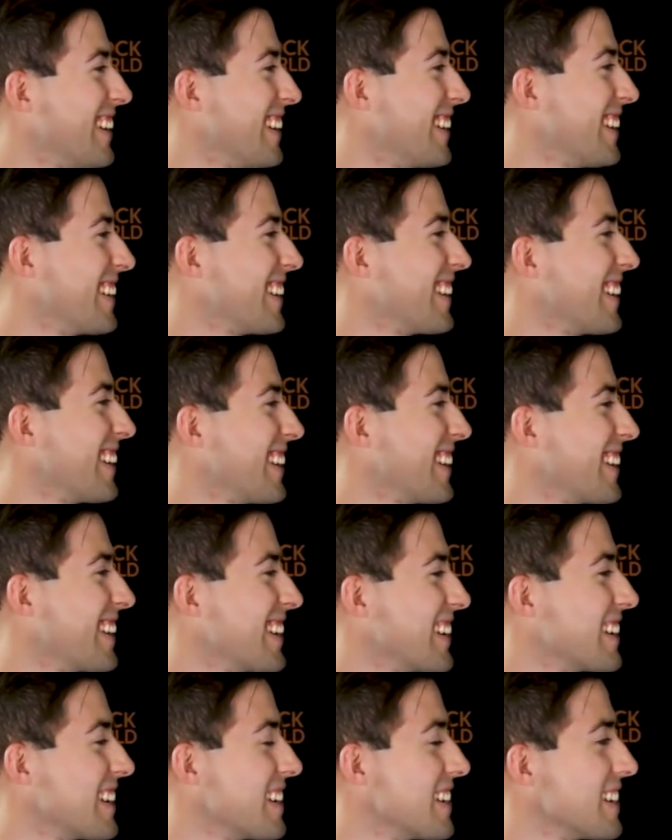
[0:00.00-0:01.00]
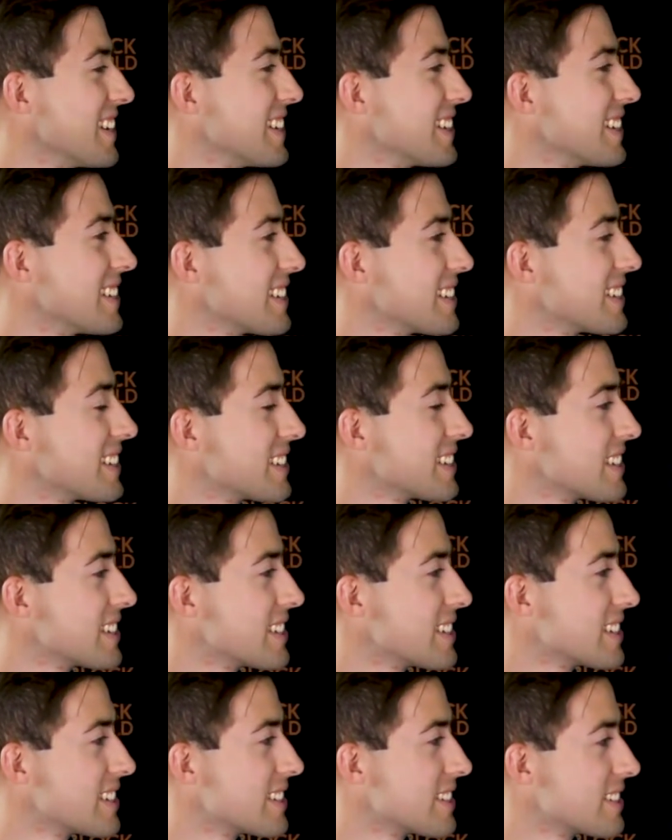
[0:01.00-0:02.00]

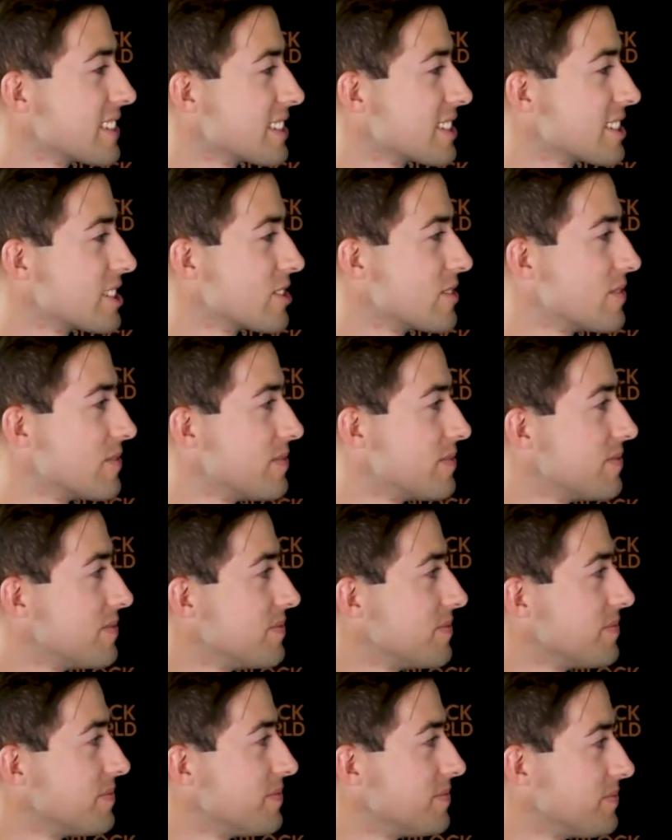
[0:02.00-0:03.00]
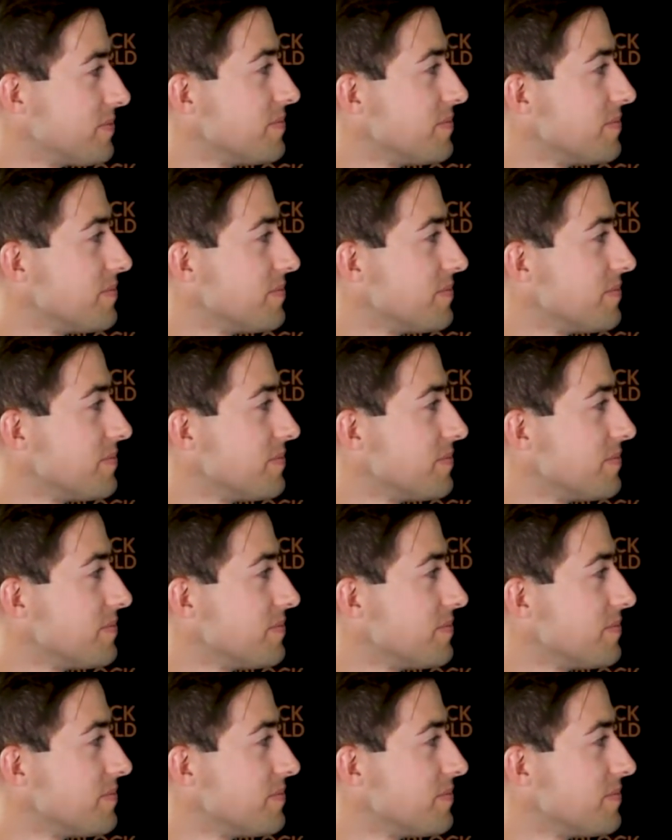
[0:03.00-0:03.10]
This person isn't speaking.